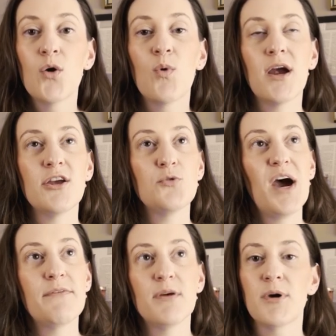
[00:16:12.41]
where you
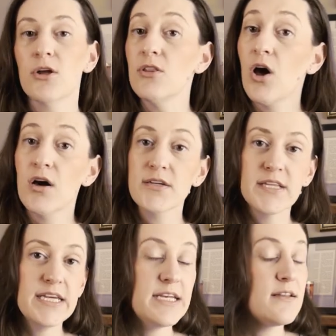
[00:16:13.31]
have them on a long
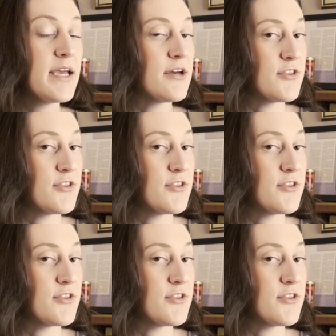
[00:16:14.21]
lead, like a